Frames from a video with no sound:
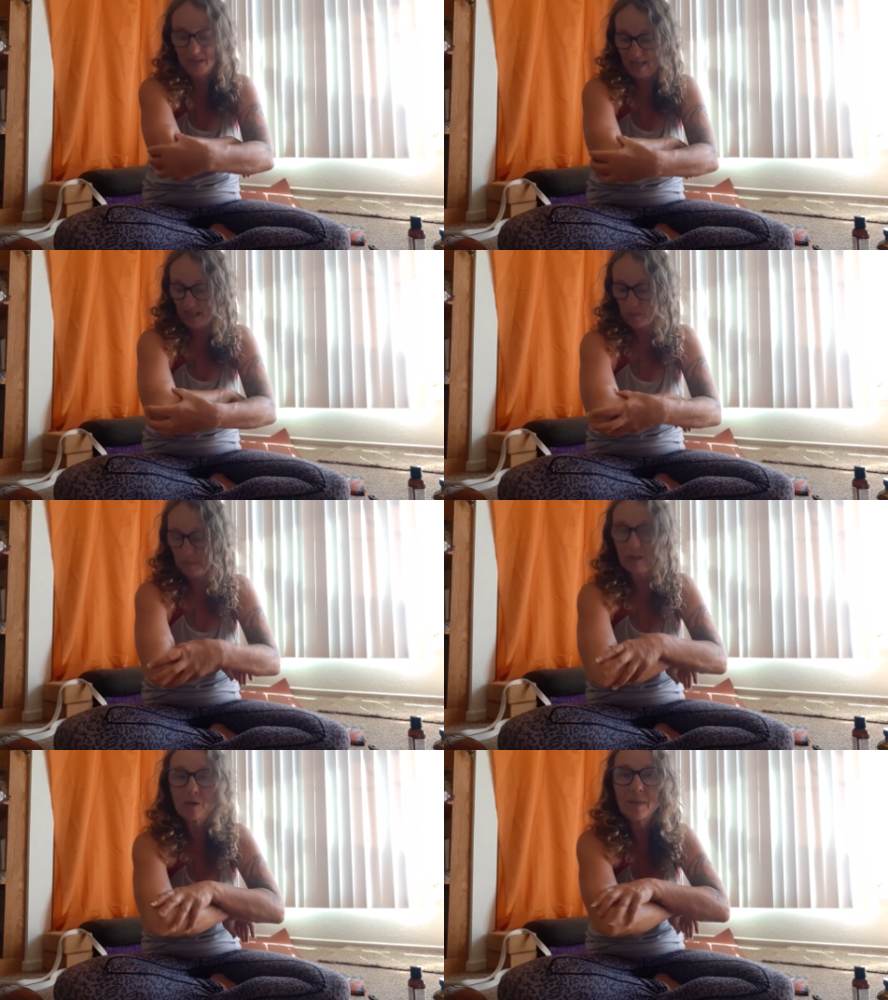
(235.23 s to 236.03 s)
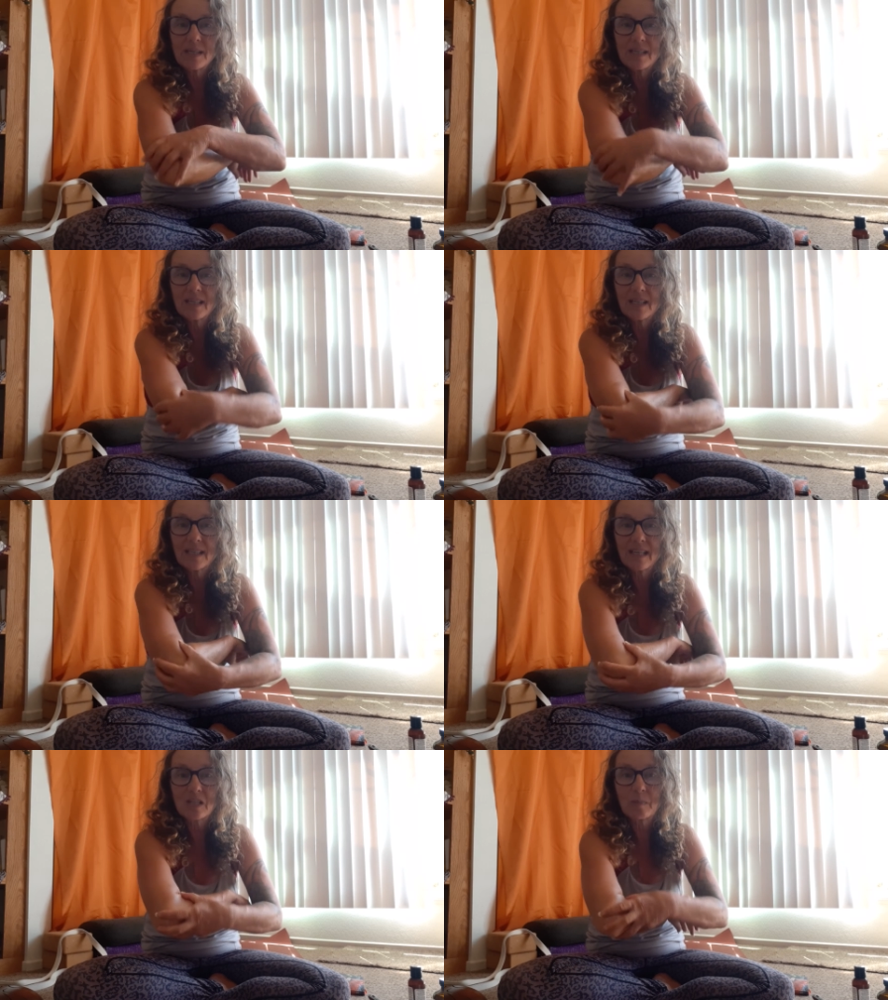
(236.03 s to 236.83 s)
experimenting and
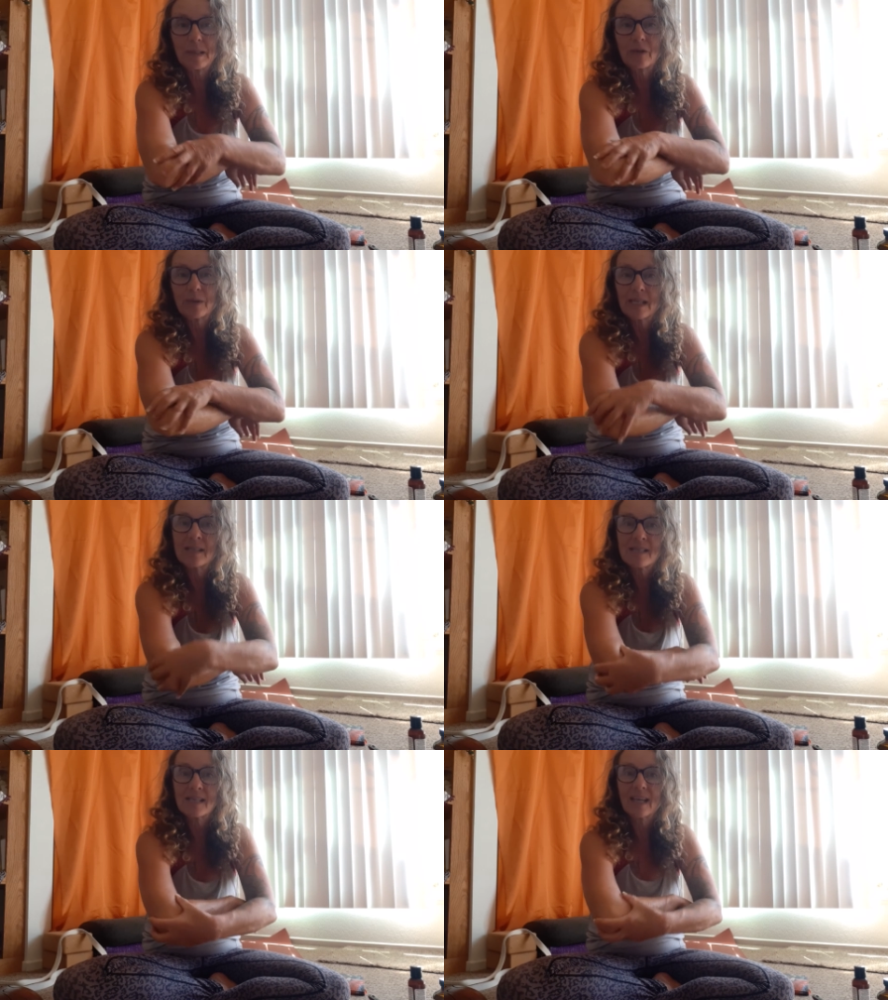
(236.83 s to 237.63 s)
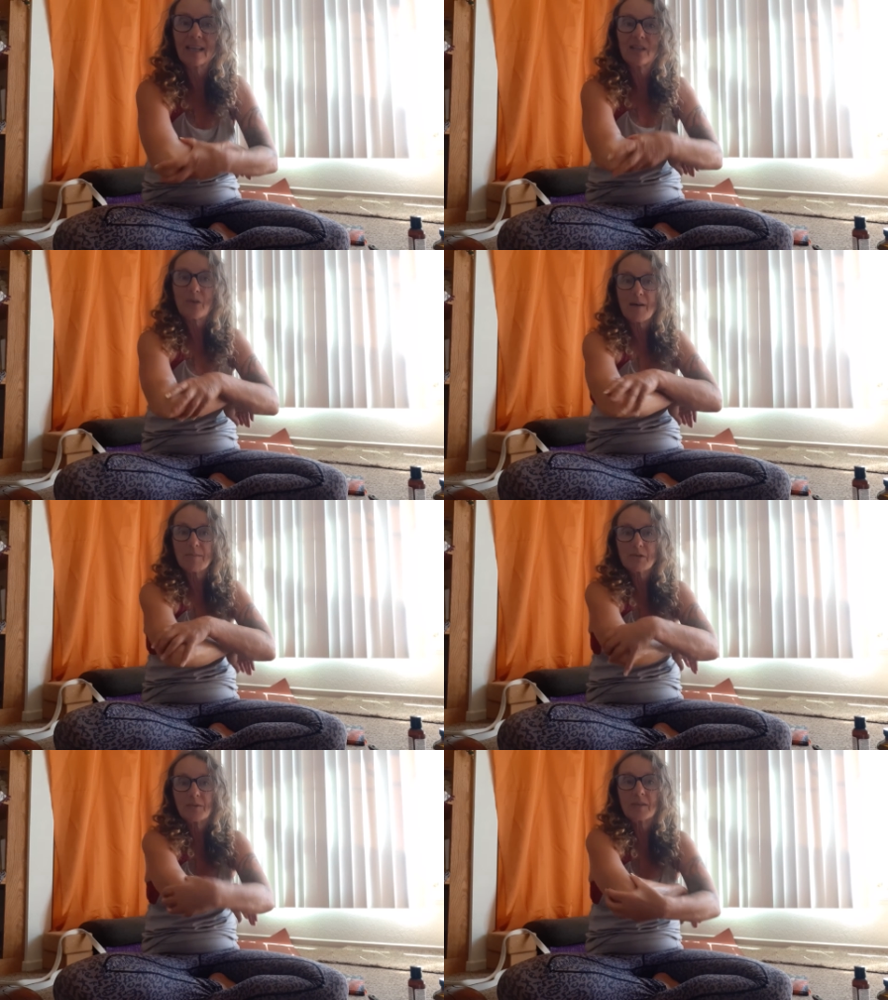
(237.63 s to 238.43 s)
experiencing, I've
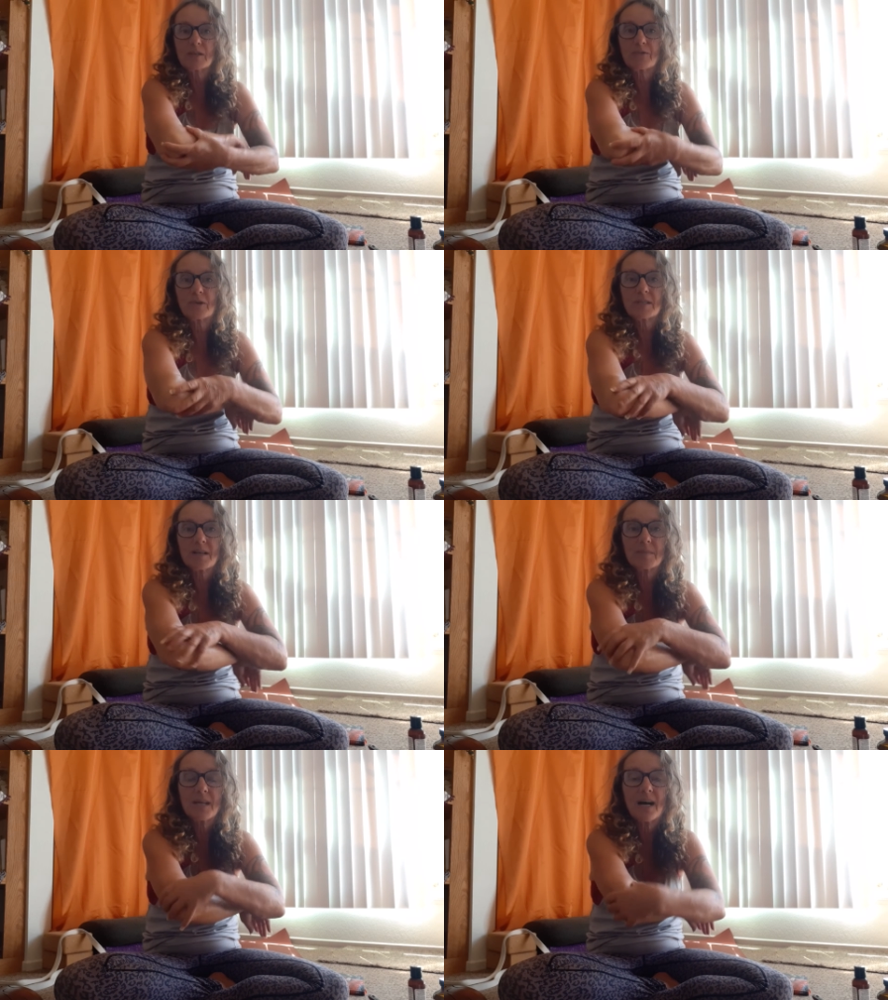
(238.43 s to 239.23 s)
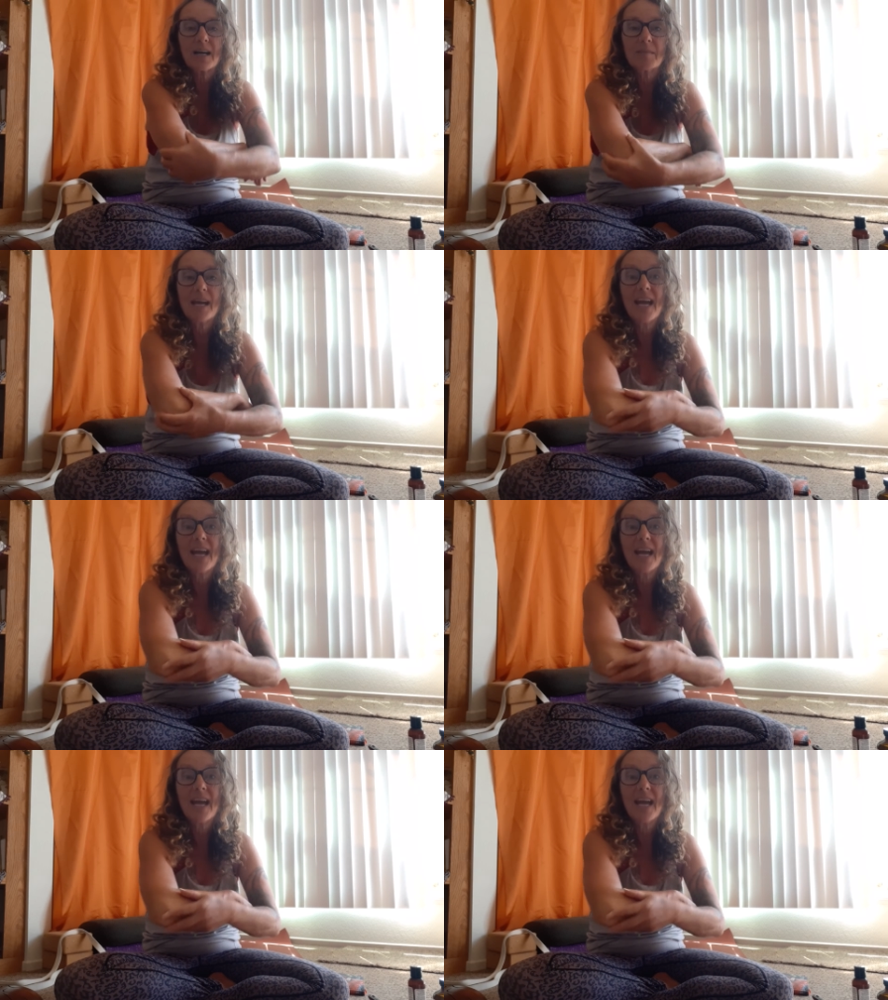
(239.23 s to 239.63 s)
been doing this for some time,